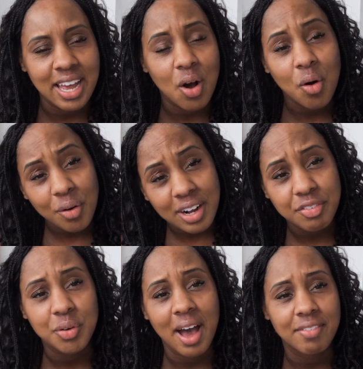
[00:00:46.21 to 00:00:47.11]
Or if
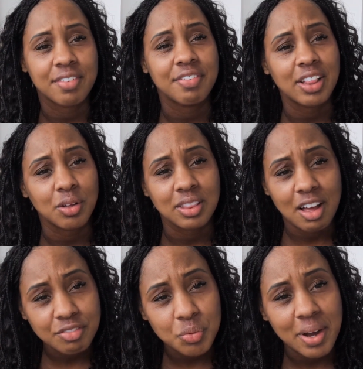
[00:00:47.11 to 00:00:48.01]
you have a fellow
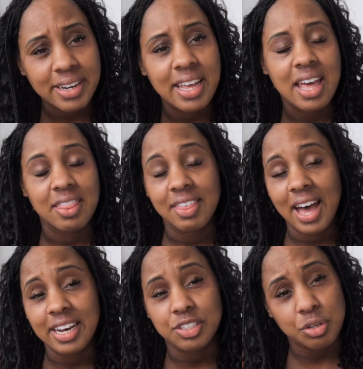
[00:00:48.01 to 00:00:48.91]
loved one
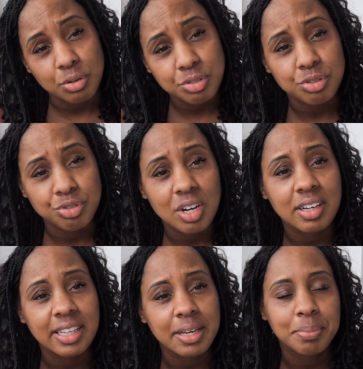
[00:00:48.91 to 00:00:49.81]
that is also struggling,